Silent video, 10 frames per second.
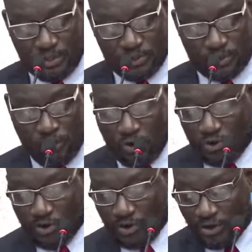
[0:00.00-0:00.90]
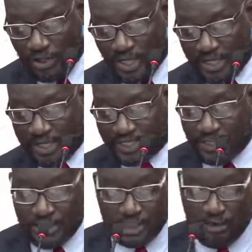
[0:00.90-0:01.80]
So an
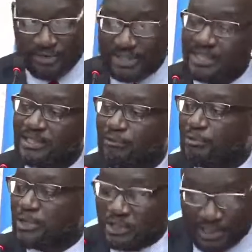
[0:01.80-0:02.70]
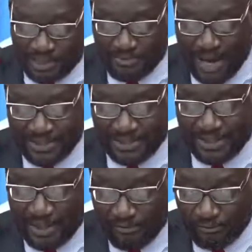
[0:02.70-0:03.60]
extension of the state of emergency by
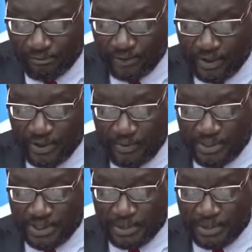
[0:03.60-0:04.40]
itself Mr.